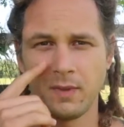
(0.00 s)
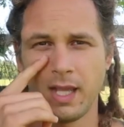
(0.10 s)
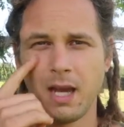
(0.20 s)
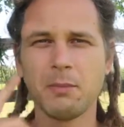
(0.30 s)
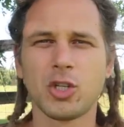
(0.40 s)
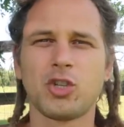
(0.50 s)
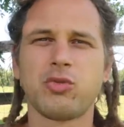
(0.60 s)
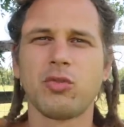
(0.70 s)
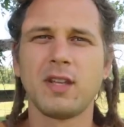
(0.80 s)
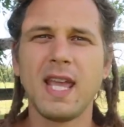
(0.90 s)
And I'm going to
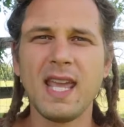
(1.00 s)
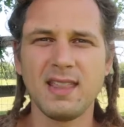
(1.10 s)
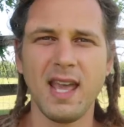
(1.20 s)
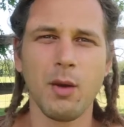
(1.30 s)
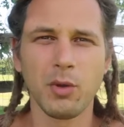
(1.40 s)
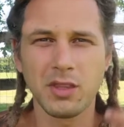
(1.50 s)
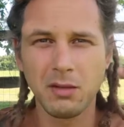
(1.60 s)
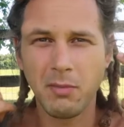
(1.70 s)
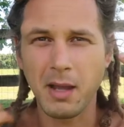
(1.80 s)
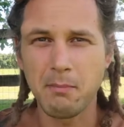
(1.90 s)
create that
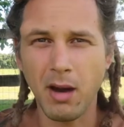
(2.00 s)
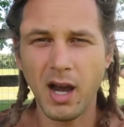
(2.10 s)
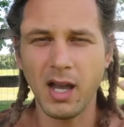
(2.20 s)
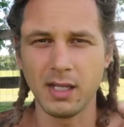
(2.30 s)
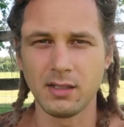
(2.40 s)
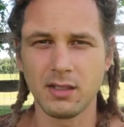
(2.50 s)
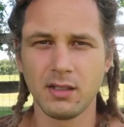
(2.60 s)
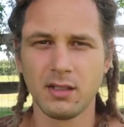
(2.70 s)
within my mind.